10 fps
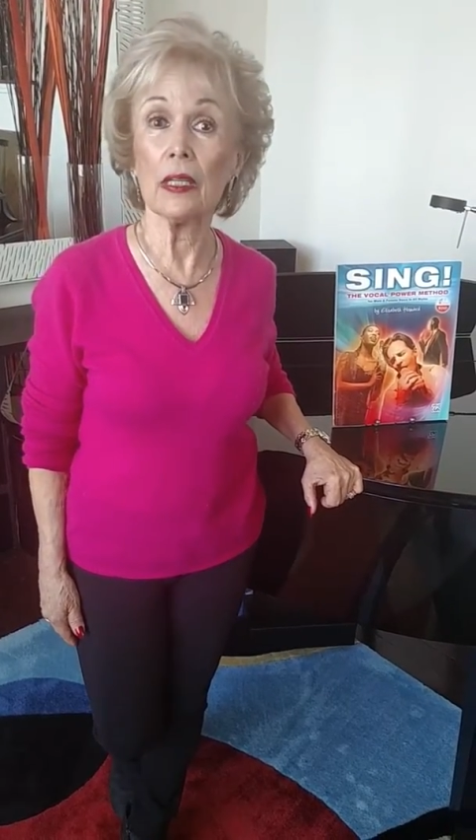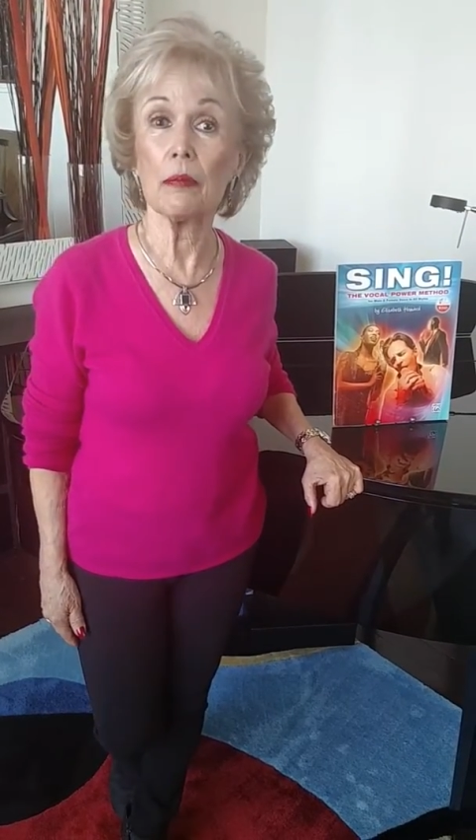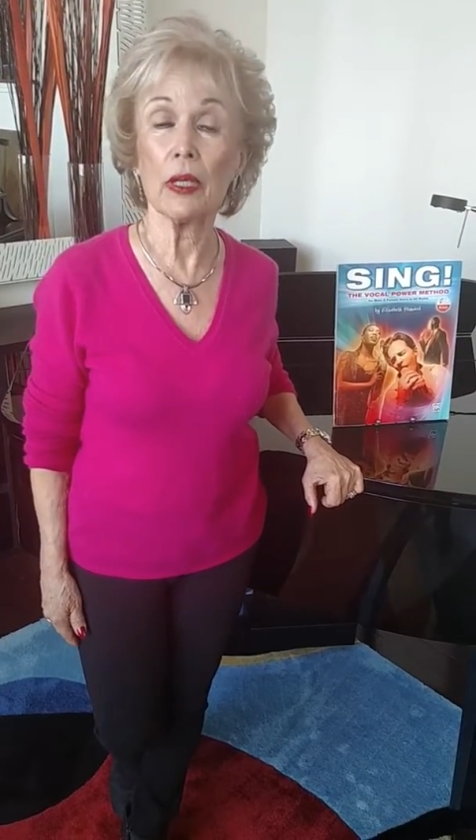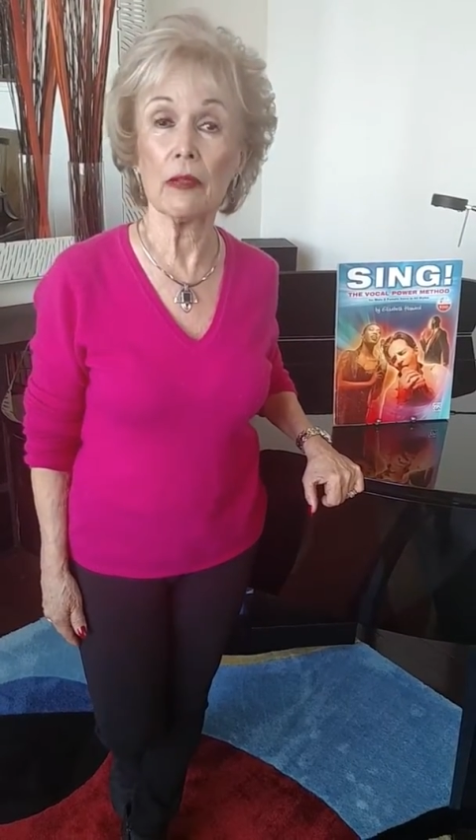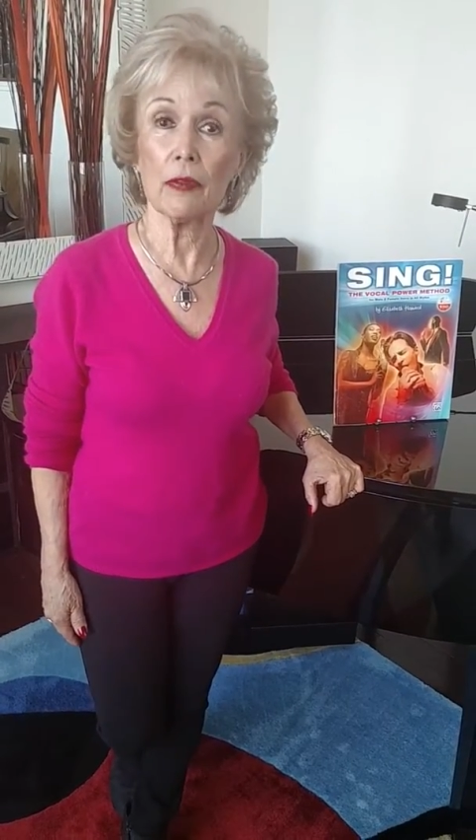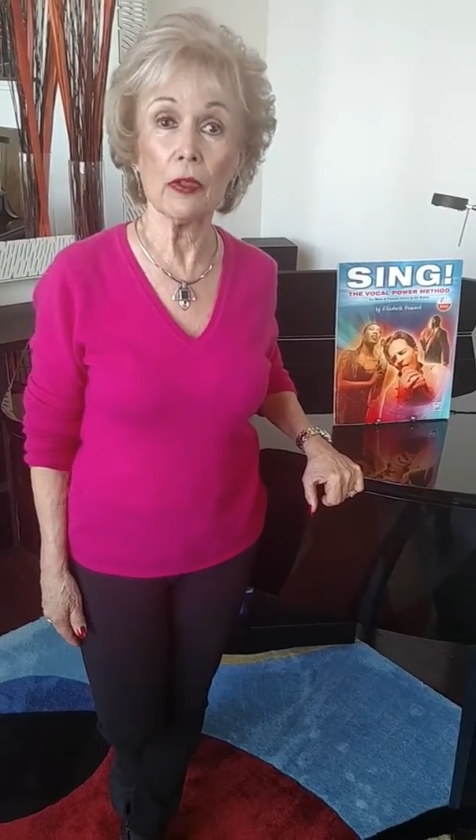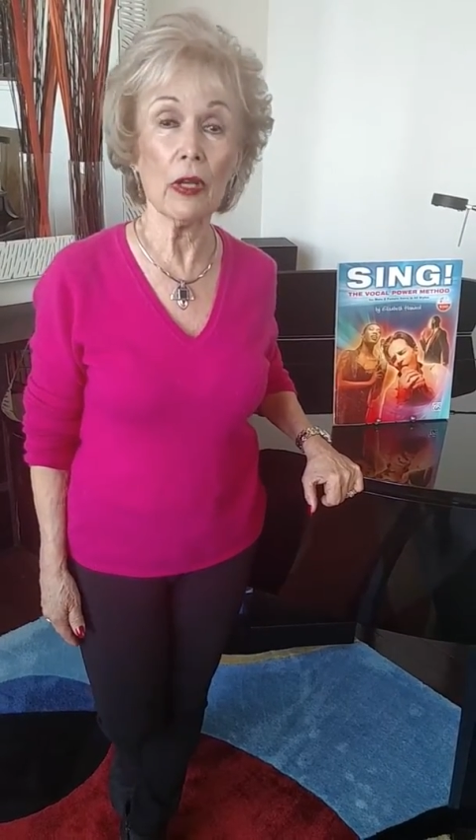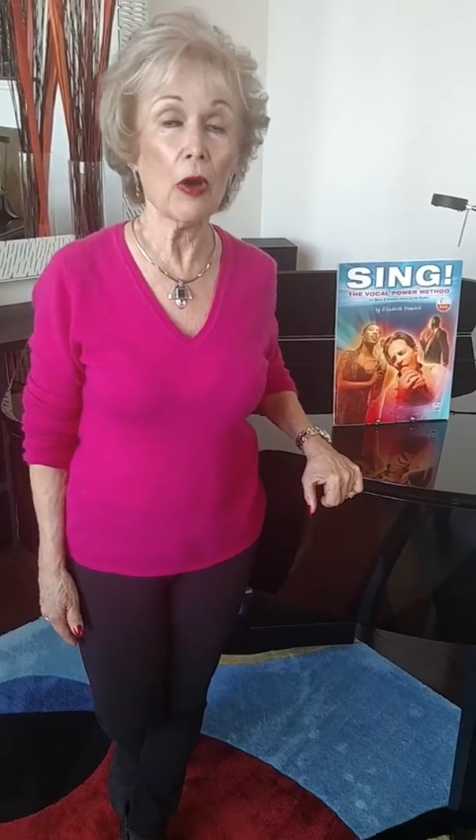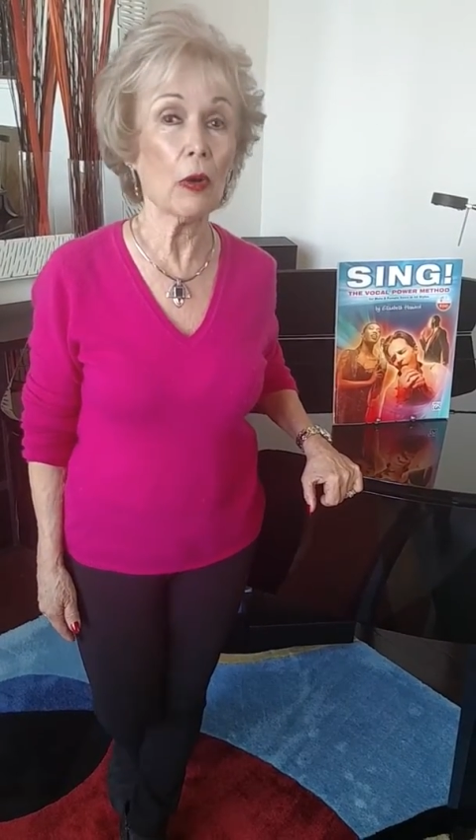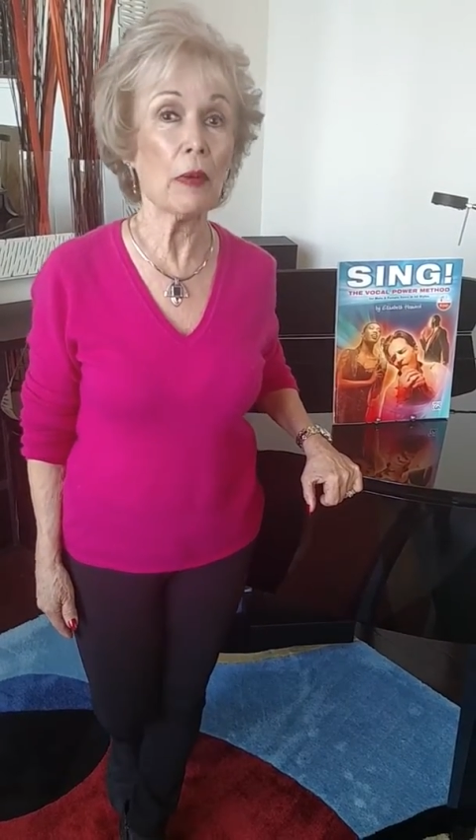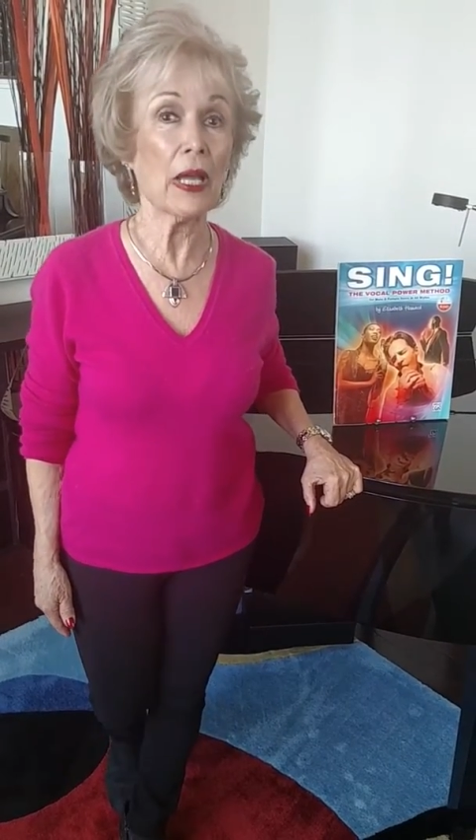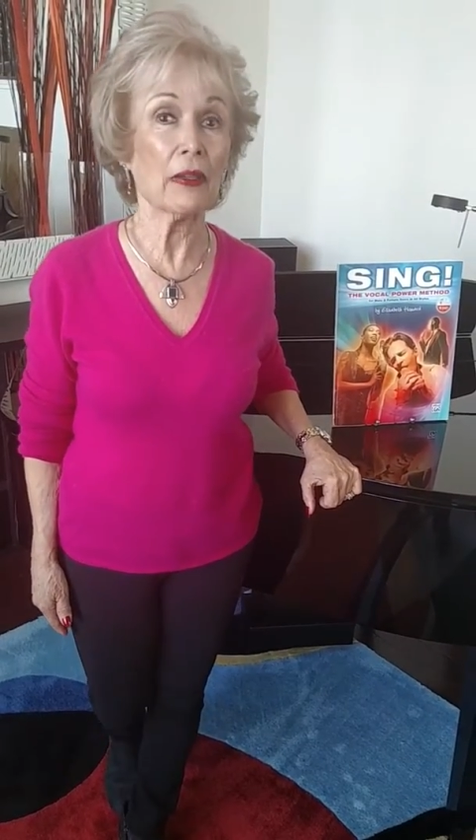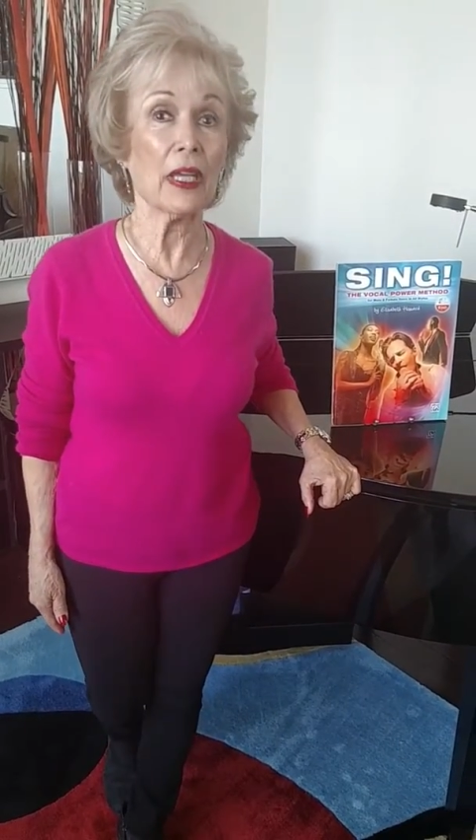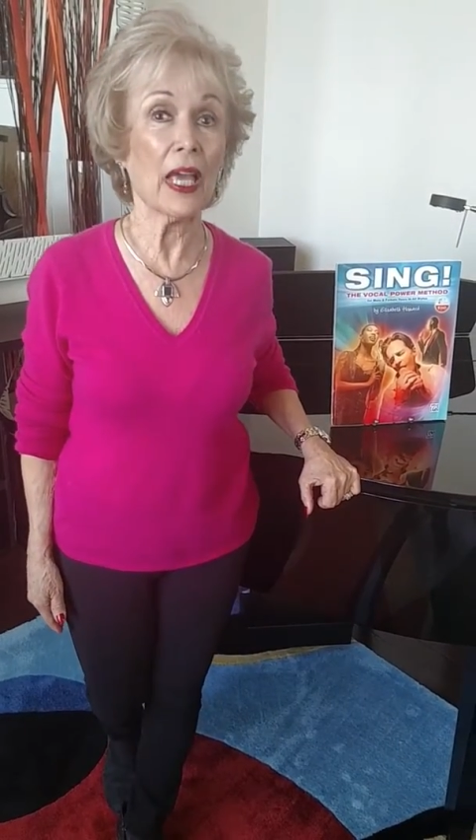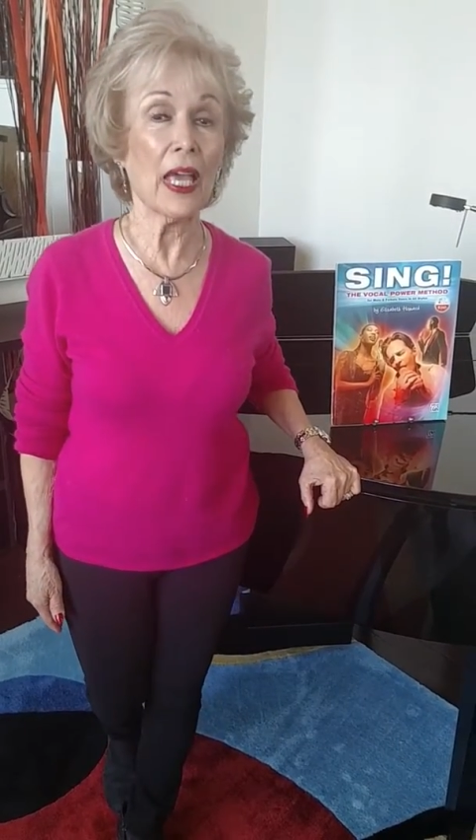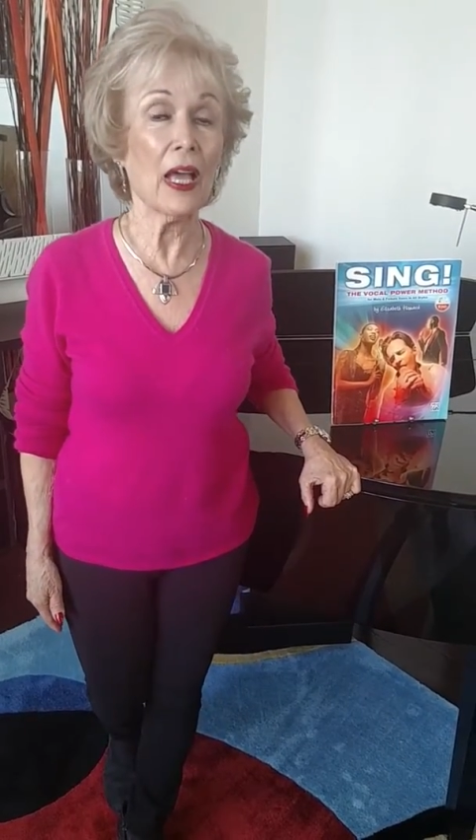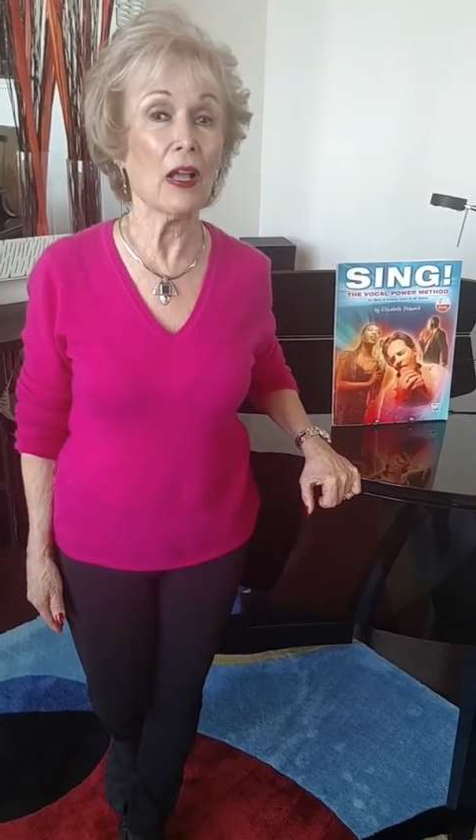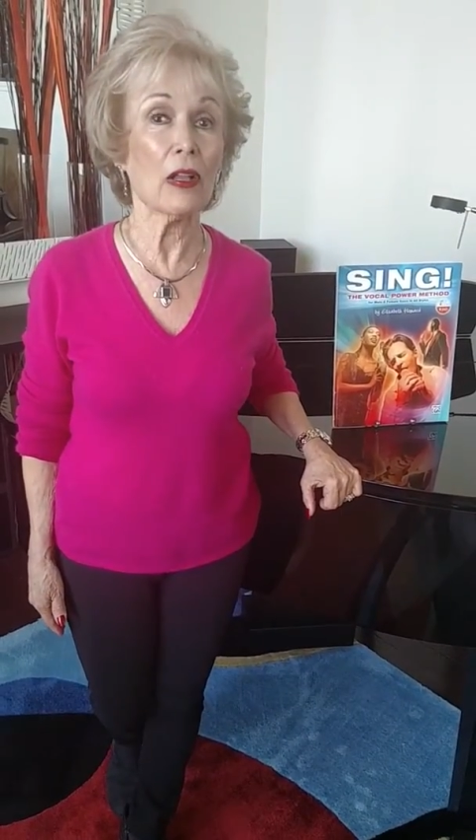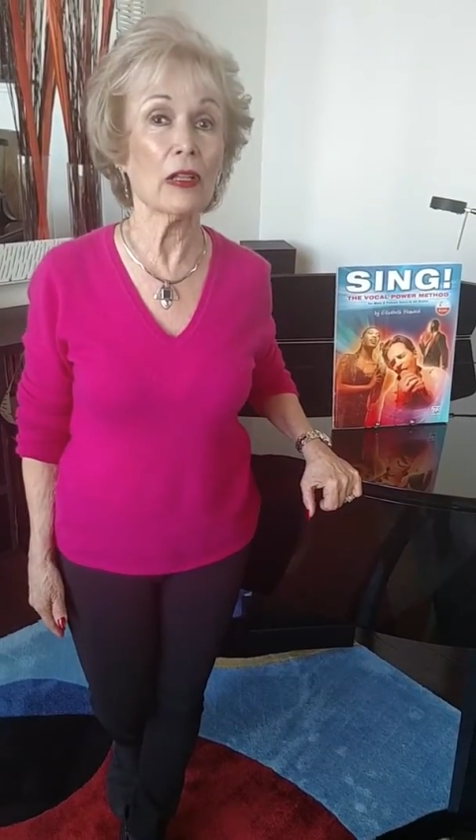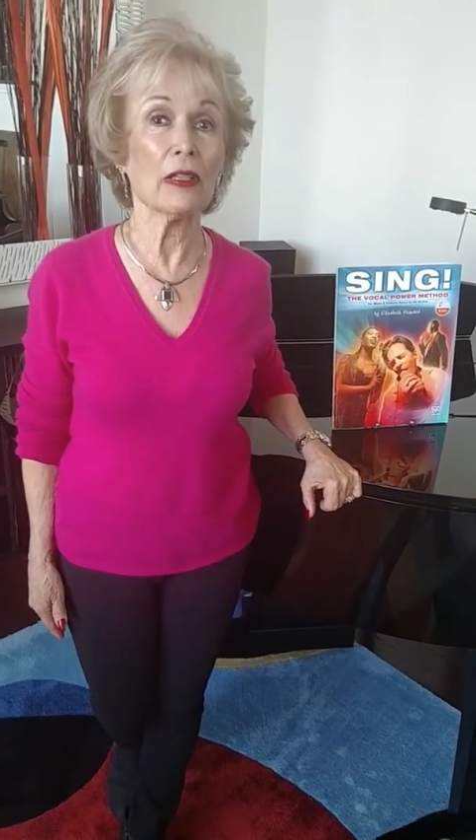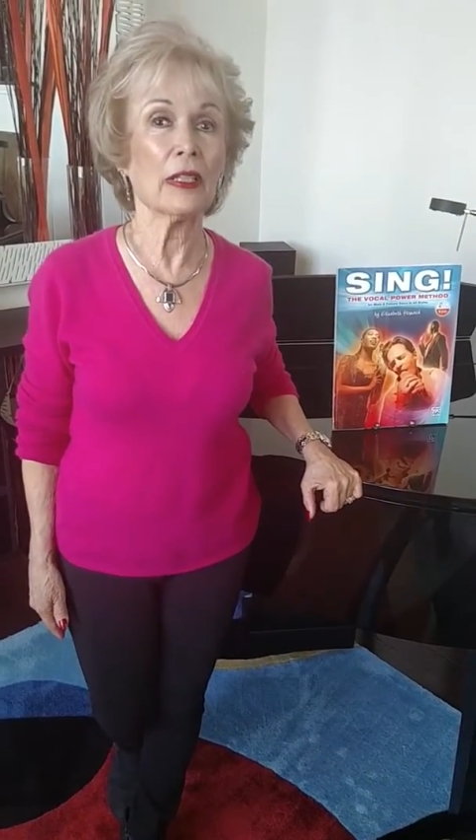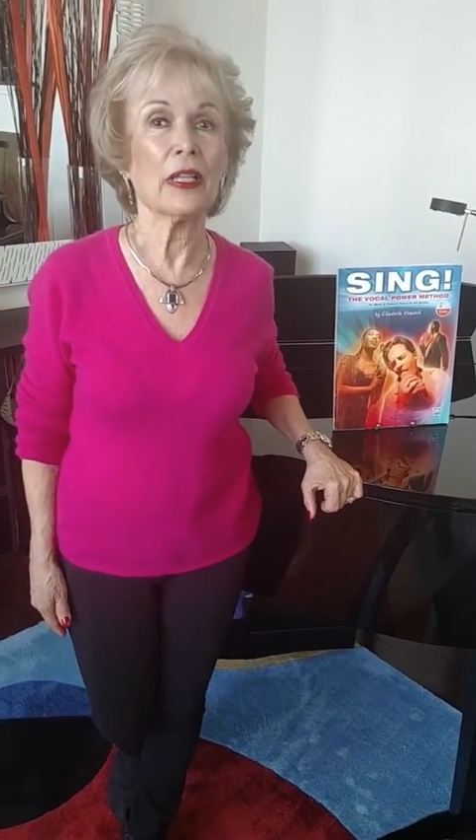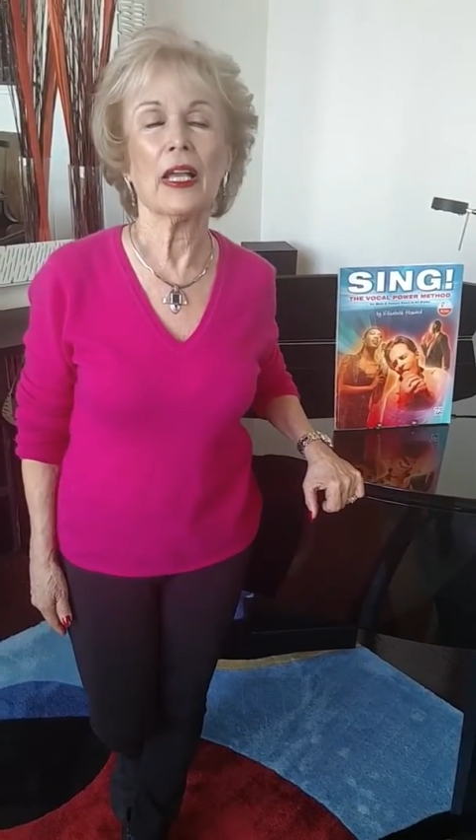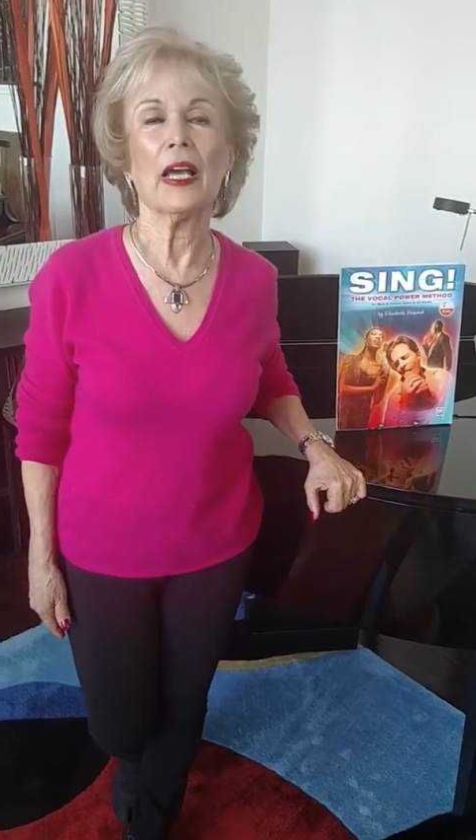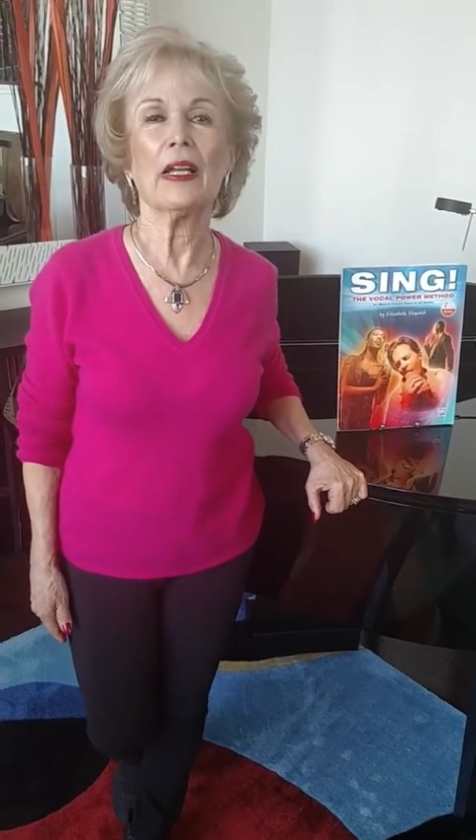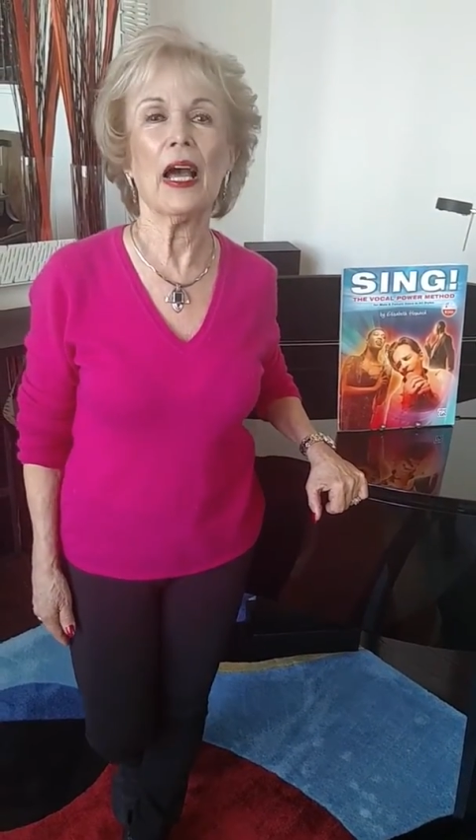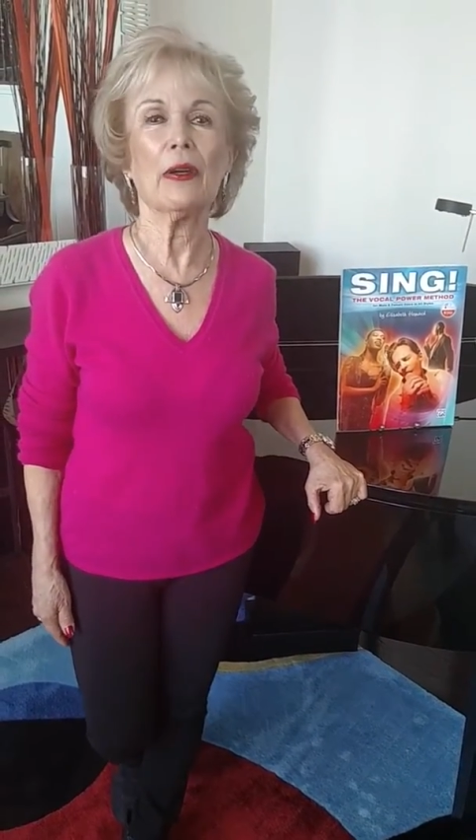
But if you know about the L and how